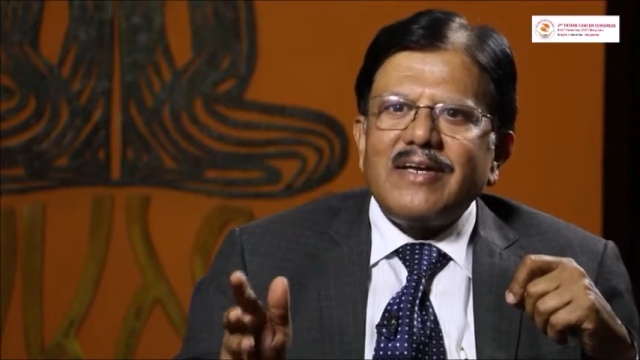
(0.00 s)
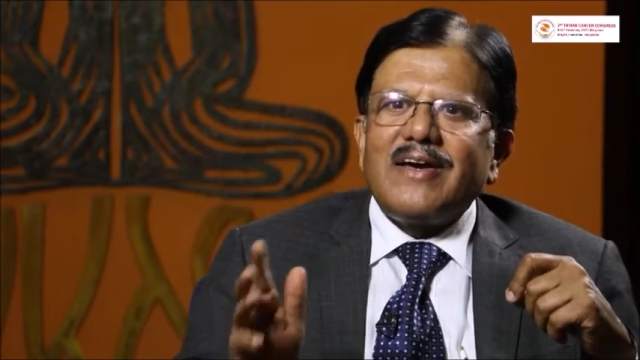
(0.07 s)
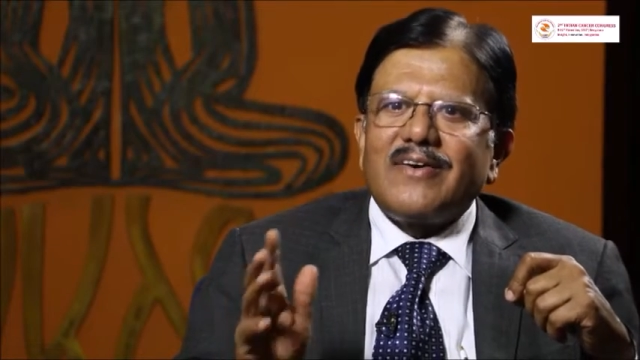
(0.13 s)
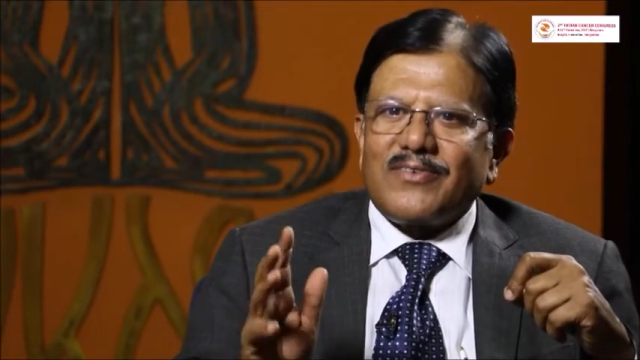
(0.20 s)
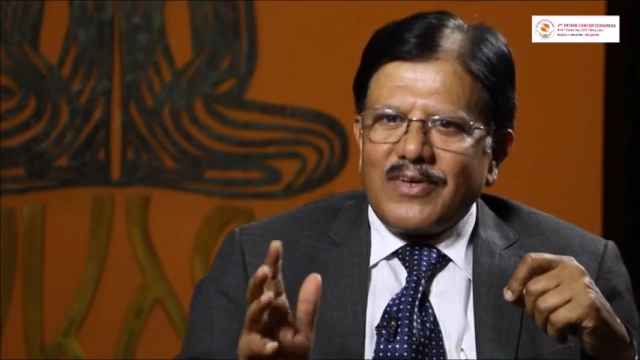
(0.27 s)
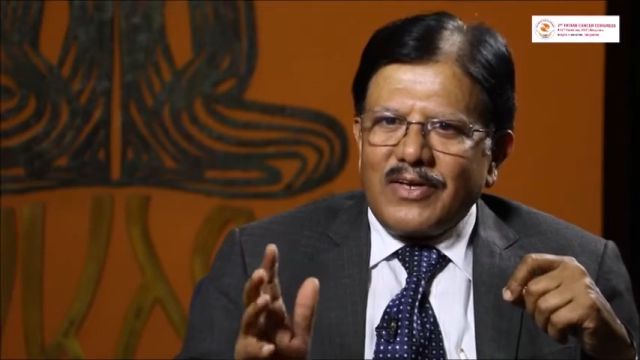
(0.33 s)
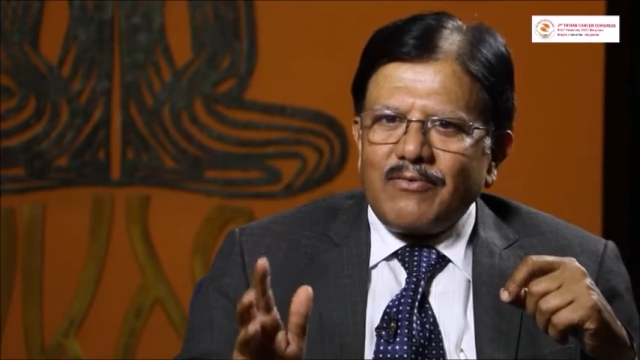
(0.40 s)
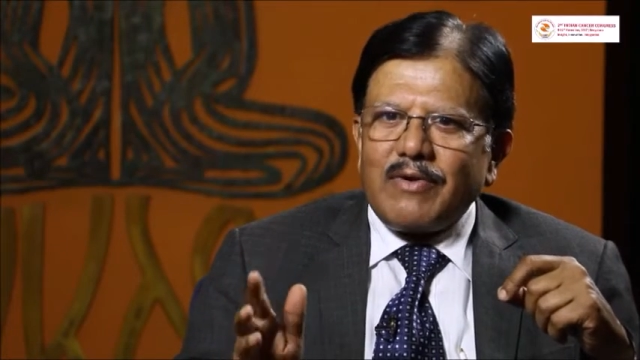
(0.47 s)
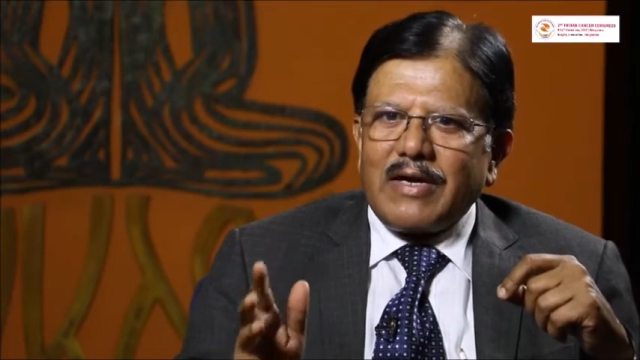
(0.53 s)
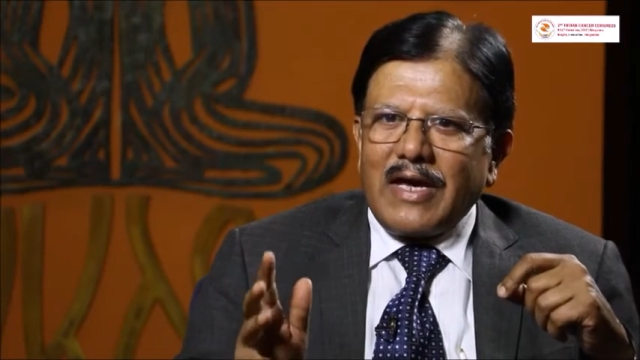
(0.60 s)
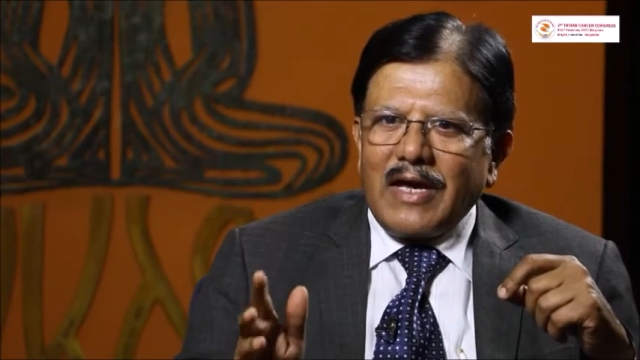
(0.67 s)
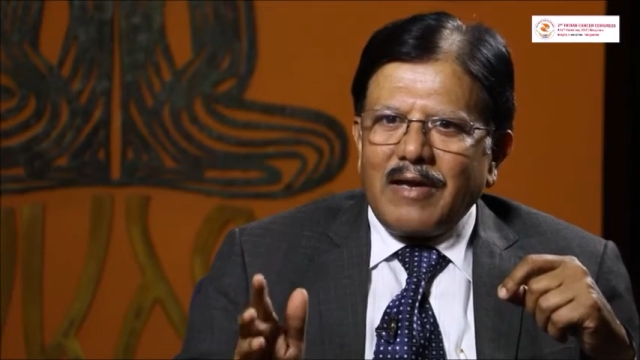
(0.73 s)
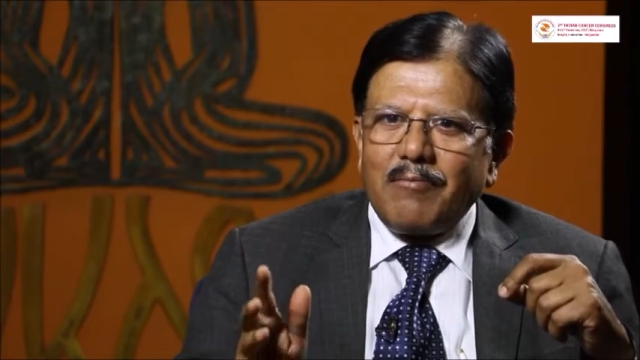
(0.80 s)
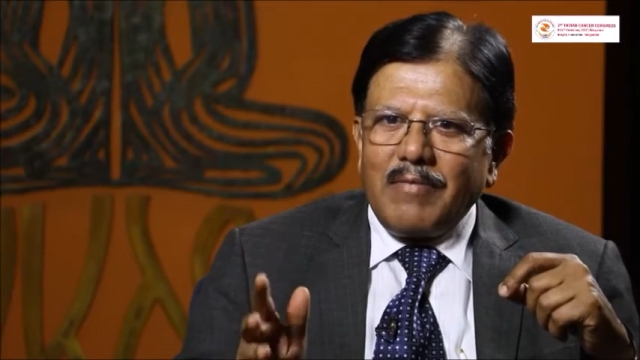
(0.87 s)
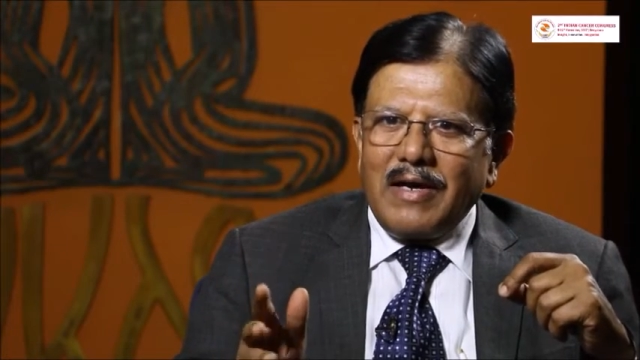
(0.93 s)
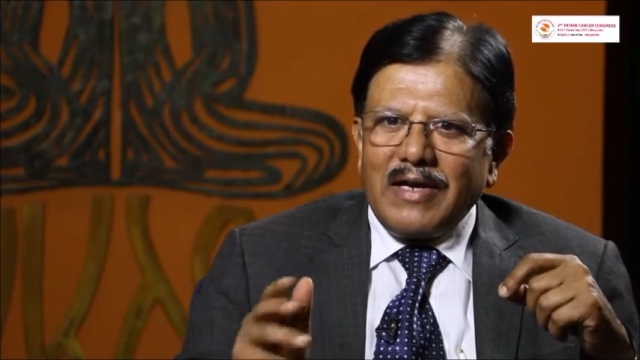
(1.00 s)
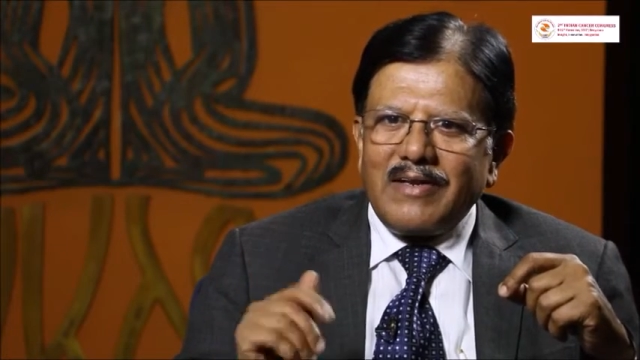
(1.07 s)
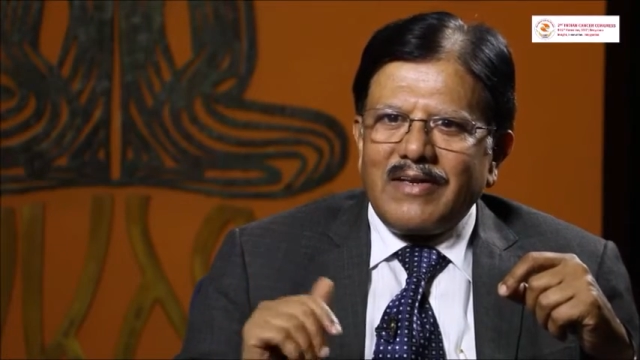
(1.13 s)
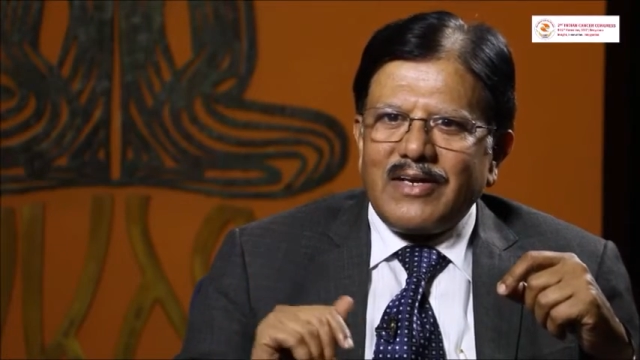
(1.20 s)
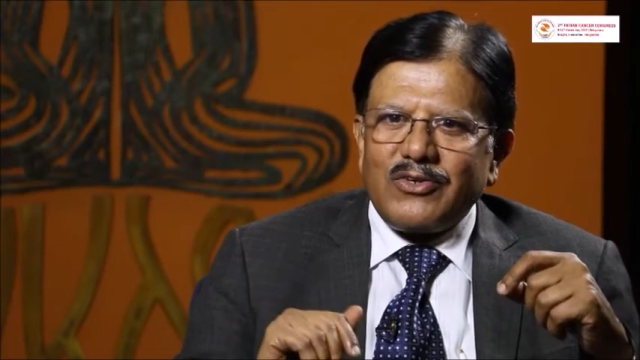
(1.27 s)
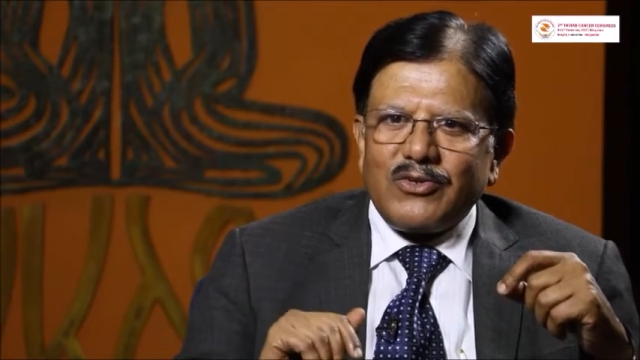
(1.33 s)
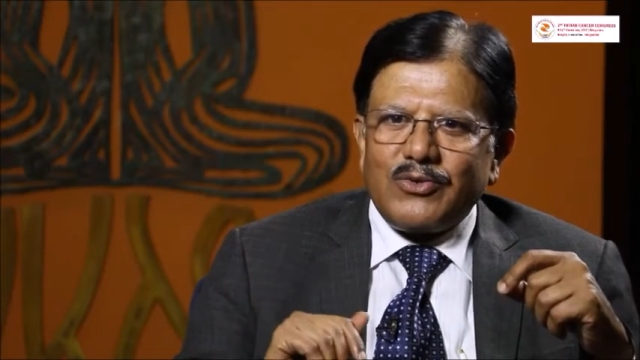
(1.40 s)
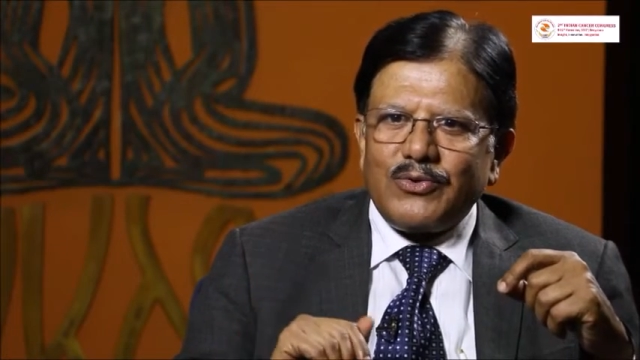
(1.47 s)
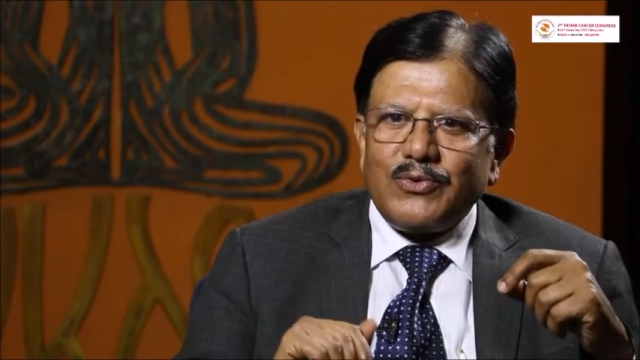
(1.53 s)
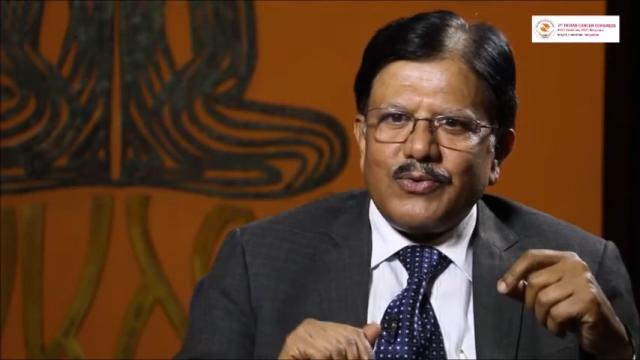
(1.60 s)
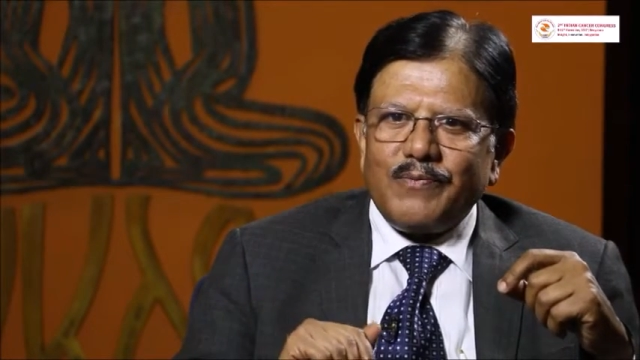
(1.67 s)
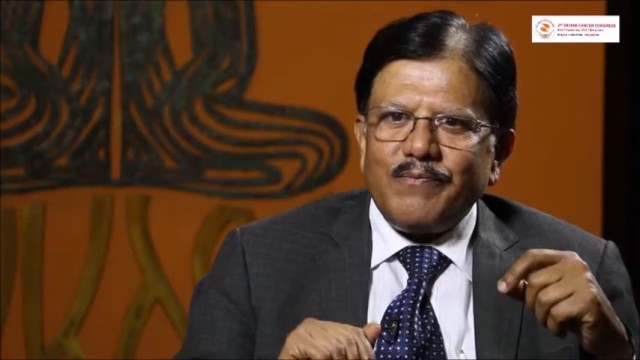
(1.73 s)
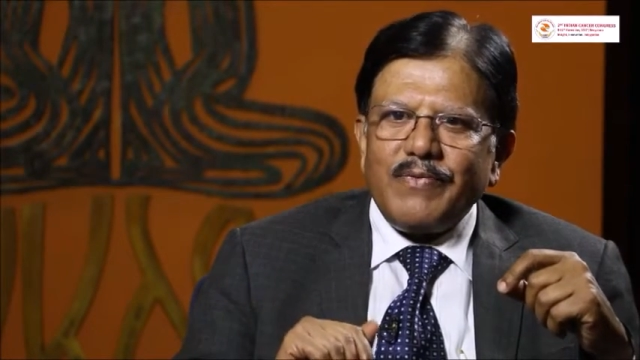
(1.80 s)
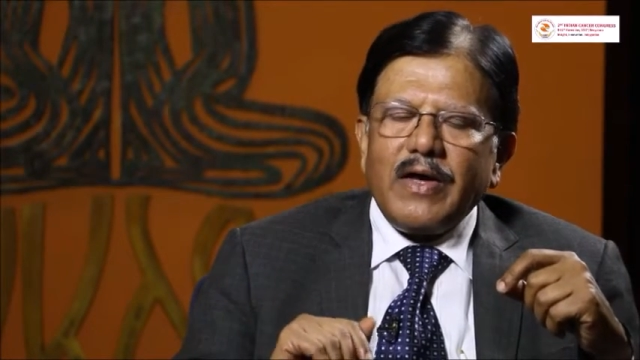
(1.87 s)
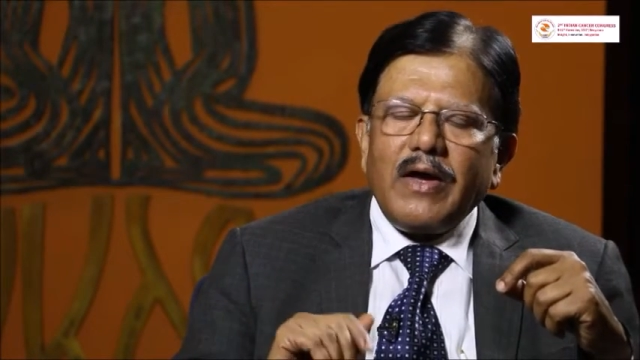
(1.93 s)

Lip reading: yes, and we can meet that too.